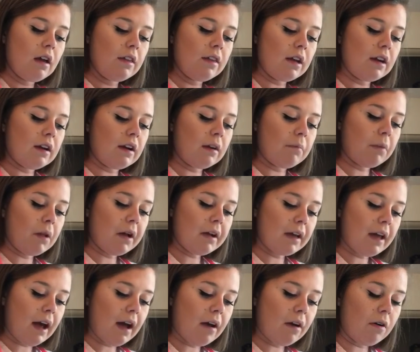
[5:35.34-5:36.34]
They did a blood
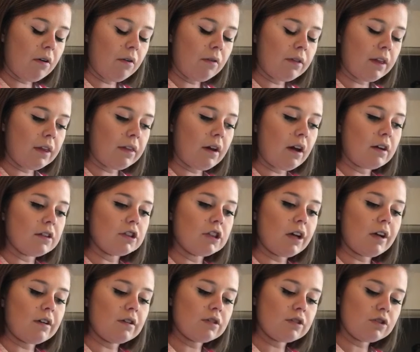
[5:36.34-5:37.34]
count. They thought she
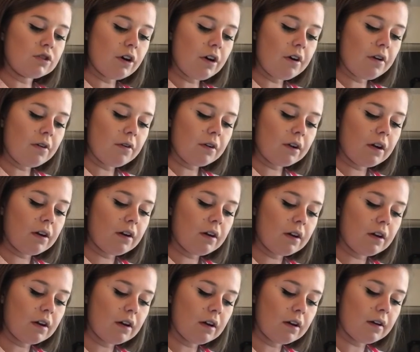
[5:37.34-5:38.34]
had a stroke.
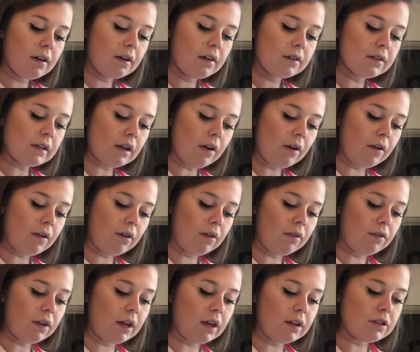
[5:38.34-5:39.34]

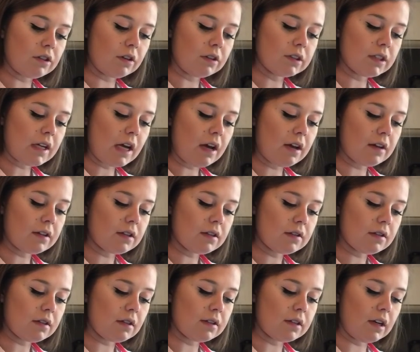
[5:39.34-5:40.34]
So they took
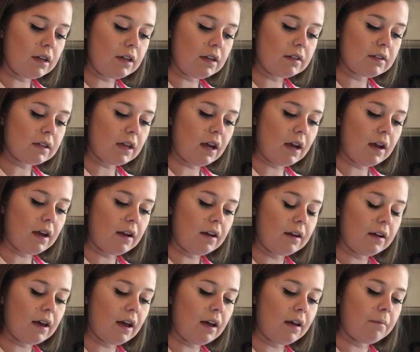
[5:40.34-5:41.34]
tests. A CT
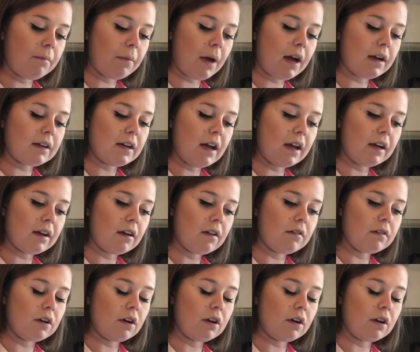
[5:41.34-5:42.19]
scan came back negative.